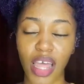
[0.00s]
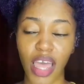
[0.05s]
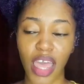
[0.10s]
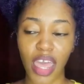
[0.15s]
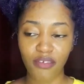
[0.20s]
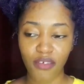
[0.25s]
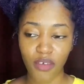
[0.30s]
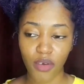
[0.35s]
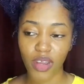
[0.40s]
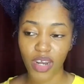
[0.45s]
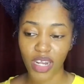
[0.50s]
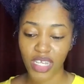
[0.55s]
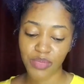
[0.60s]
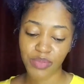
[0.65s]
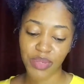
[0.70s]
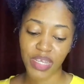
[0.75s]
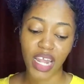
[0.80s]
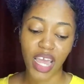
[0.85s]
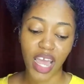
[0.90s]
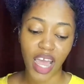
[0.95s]
Everyone has
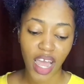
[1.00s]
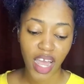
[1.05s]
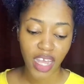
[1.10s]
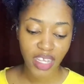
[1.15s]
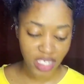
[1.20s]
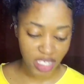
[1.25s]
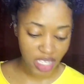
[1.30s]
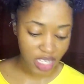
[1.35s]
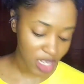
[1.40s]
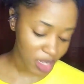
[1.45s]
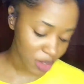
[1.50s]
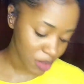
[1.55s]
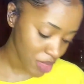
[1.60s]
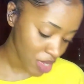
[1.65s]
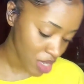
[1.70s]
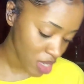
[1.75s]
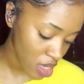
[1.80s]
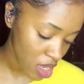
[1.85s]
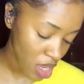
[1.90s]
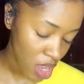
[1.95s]
been asking
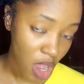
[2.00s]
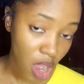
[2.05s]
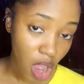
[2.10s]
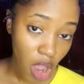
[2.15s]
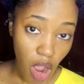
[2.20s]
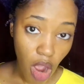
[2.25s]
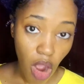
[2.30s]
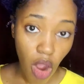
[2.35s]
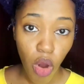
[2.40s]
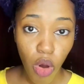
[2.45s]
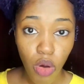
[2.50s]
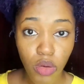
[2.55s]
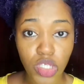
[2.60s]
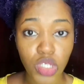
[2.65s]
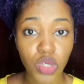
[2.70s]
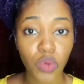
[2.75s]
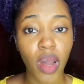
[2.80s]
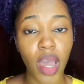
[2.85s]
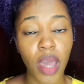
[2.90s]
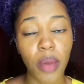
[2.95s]
me how
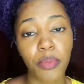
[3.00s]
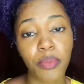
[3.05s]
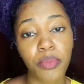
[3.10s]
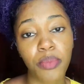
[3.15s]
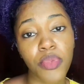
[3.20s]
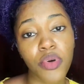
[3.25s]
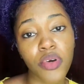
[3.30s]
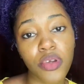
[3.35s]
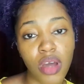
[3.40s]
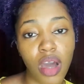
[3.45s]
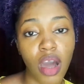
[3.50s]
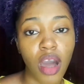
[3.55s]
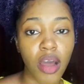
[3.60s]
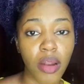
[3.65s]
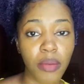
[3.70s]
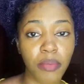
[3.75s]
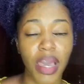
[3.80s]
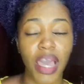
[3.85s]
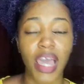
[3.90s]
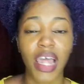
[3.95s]
do I put on
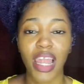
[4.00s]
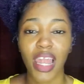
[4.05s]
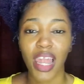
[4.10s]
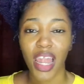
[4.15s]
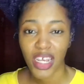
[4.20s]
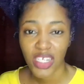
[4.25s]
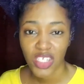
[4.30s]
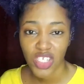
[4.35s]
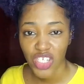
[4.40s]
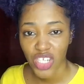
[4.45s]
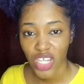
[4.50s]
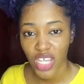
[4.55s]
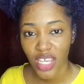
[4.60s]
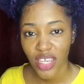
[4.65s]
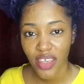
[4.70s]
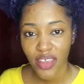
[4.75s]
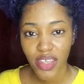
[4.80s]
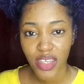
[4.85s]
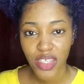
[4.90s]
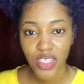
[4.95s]
my
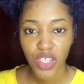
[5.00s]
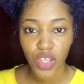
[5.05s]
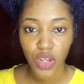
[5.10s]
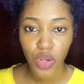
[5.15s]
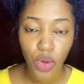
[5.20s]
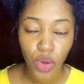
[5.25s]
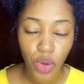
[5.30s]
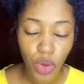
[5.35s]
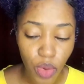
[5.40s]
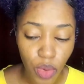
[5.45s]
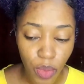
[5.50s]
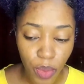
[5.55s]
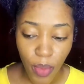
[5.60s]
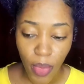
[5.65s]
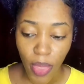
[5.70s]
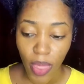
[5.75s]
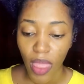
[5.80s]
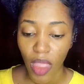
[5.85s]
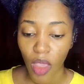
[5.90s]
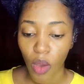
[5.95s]
lashes, you know,
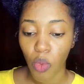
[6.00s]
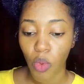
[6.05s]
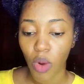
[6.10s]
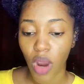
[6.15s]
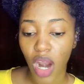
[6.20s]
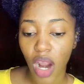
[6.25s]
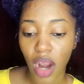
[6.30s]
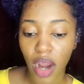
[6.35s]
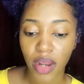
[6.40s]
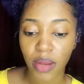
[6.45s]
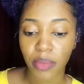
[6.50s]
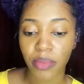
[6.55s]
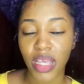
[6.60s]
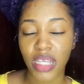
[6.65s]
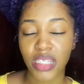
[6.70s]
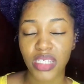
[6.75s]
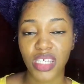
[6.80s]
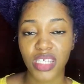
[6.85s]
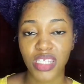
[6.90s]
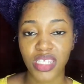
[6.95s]
what are the
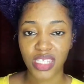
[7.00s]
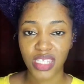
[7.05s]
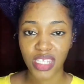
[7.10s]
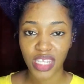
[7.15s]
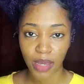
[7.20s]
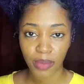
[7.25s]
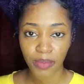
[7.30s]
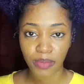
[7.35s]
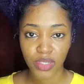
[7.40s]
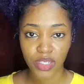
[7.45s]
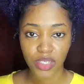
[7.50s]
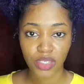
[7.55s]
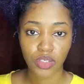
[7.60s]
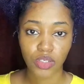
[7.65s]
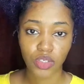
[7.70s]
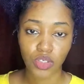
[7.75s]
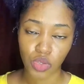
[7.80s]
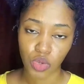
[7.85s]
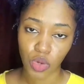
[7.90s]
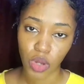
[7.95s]
basic steps.
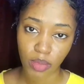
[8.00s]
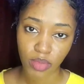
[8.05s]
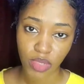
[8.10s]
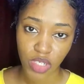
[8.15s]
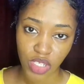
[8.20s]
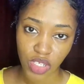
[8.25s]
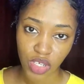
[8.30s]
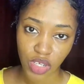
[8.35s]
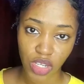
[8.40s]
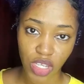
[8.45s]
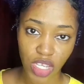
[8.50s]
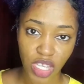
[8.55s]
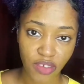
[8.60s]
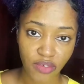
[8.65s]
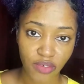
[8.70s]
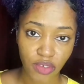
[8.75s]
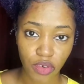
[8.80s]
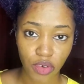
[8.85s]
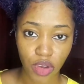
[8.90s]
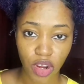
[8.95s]
So I'm just going to give
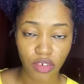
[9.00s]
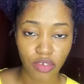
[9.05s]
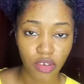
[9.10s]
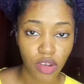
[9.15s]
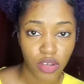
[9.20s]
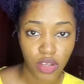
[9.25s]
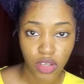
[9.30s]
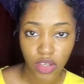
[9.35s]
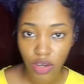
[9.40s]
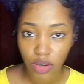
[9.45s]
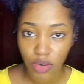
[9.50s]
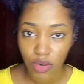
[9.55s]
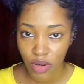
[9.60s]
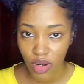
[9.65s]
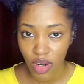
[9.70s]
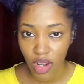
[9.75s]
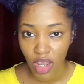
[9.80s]
you a rundown